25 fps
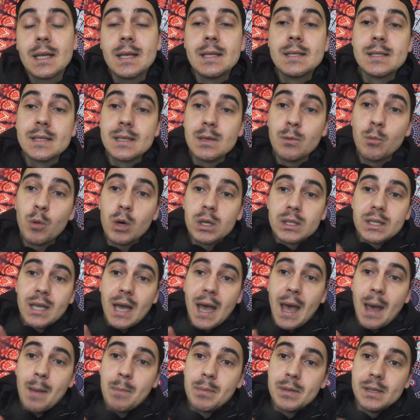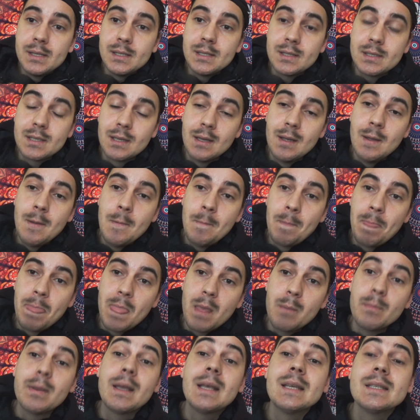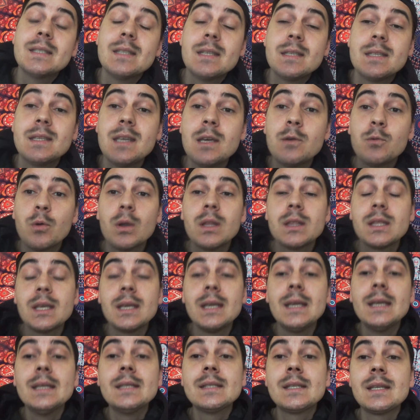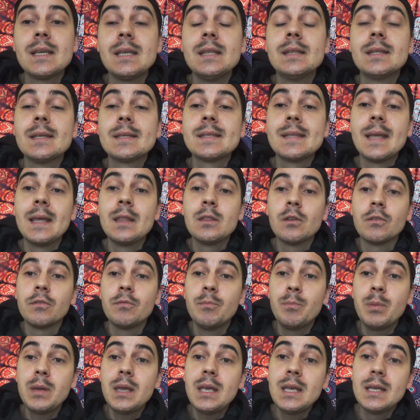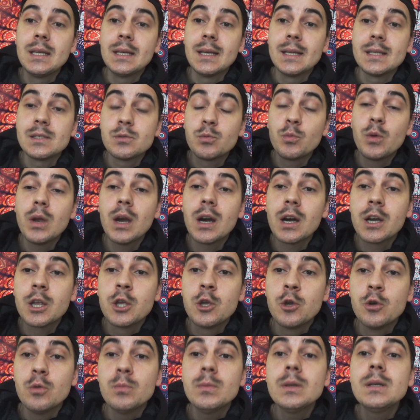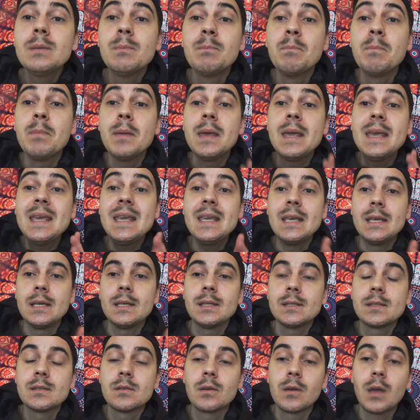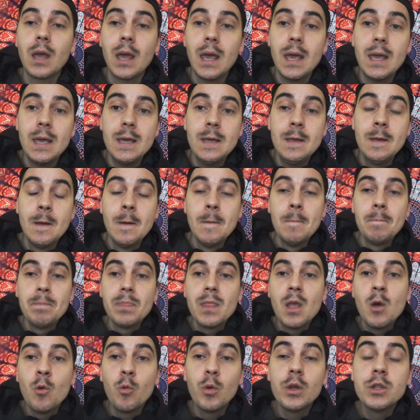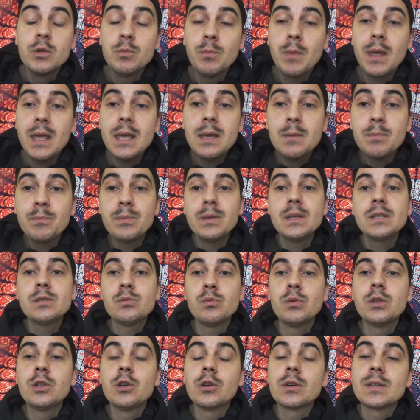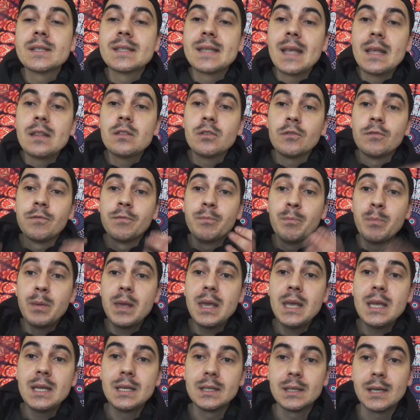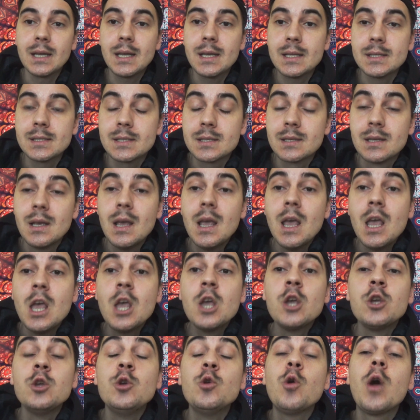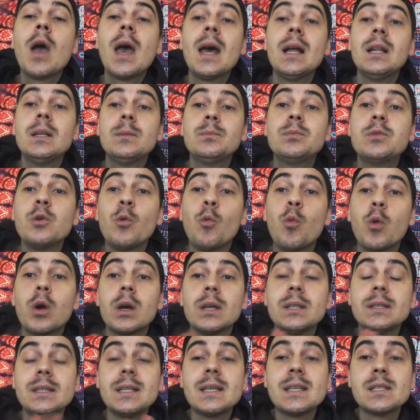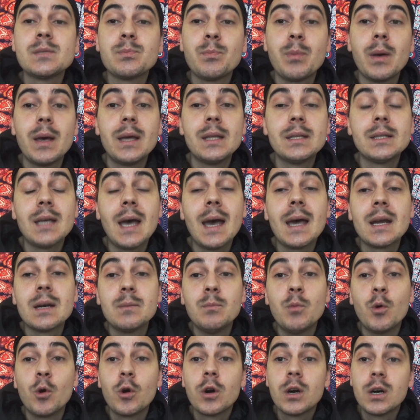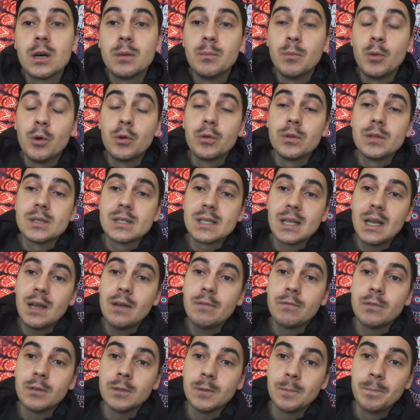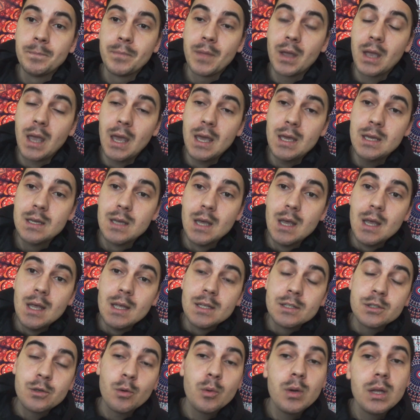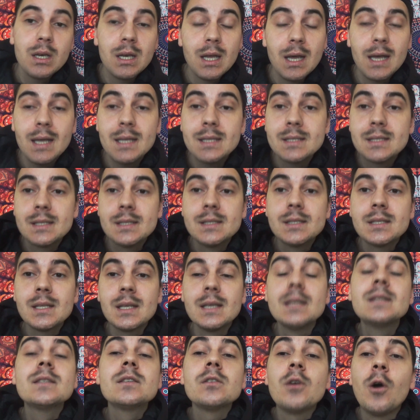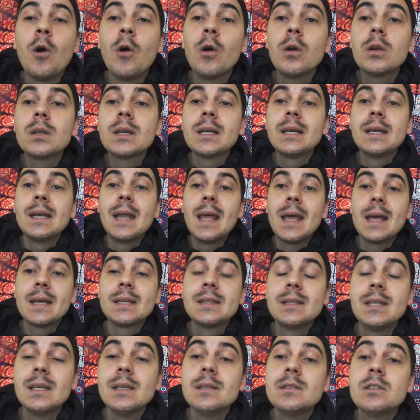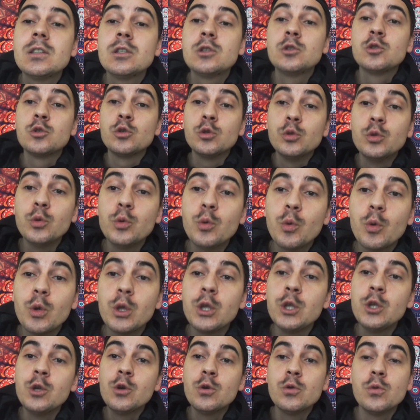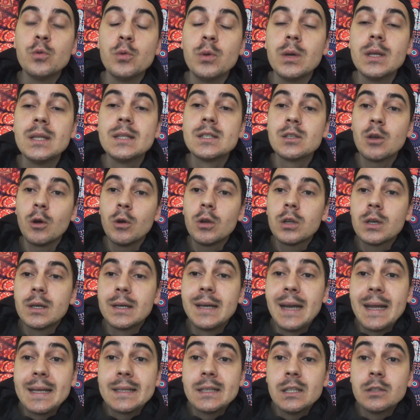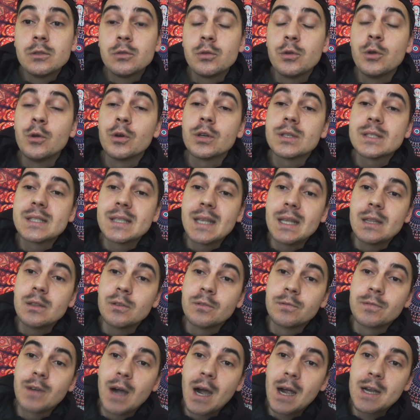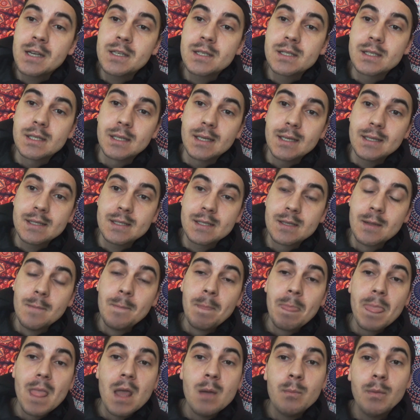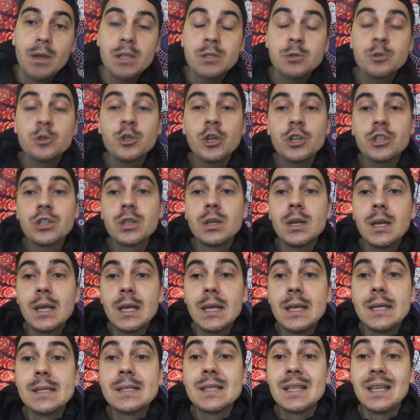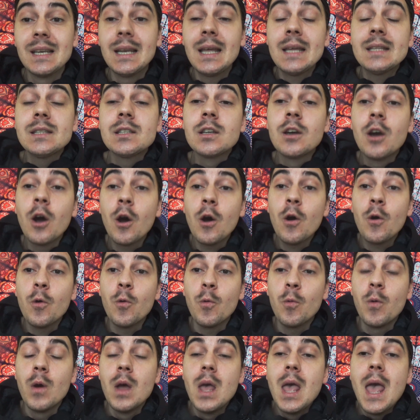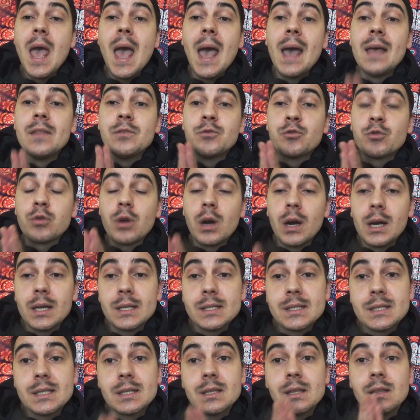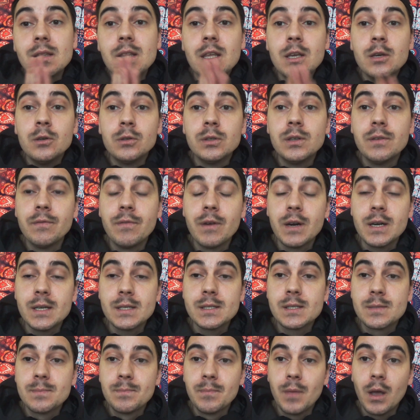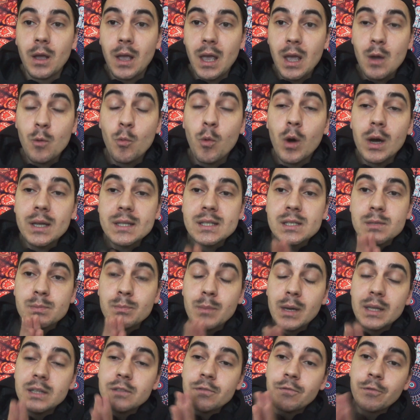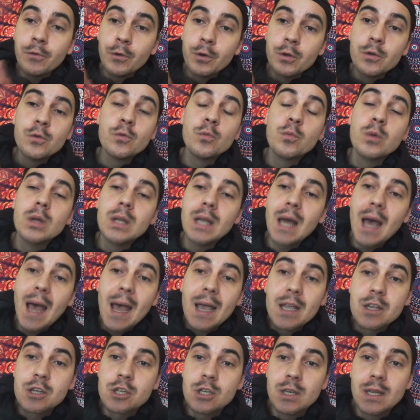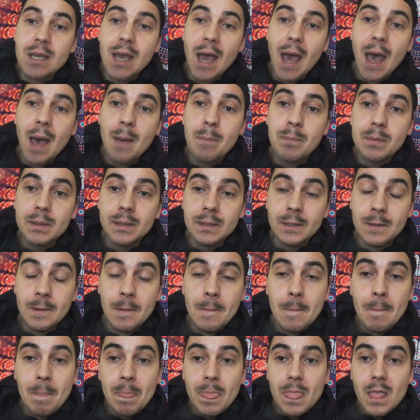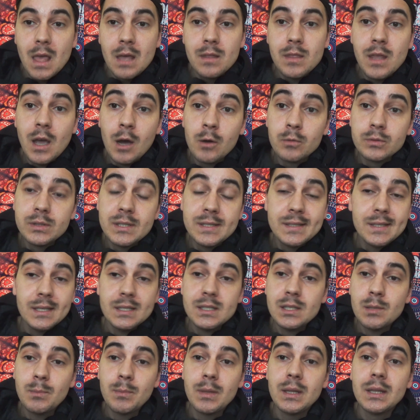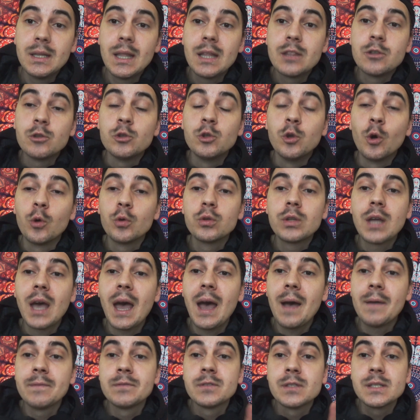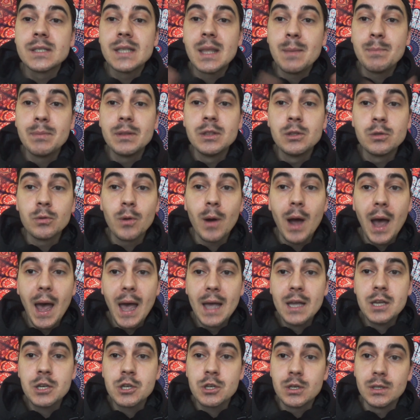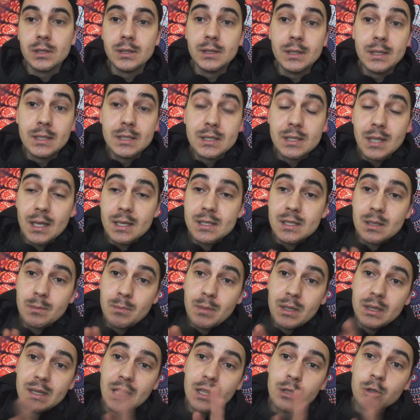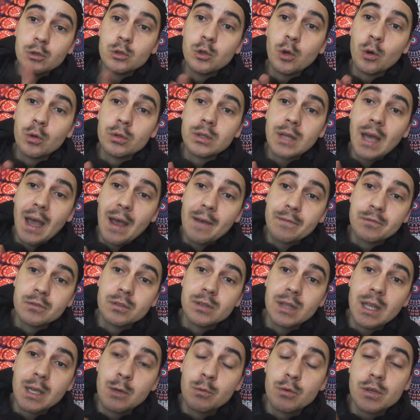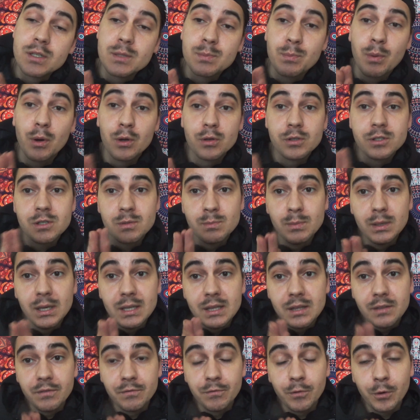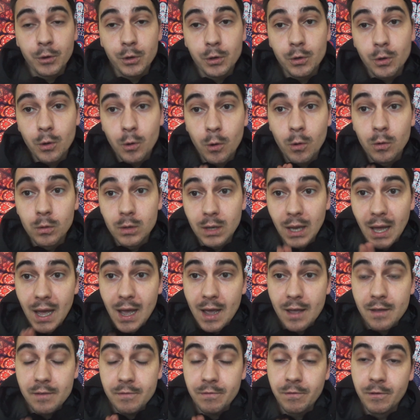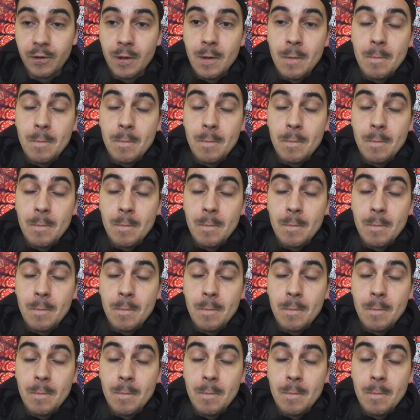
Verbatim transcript: and see what happens because the secret is in the state of beingness. We are human beings, okay? When you make peace with your state of beingness, you help the world expand at a more harmonious level, okay? So, in essence, it's all connected to you, it's all connected to your state of consciousness. My suggestion is let go and trust the universe, okay? What's meant for you will actually happen. Now, this doesn't mean that you don't have to step into action, this doesn't mean that you don't have to to take responsibility for your own life.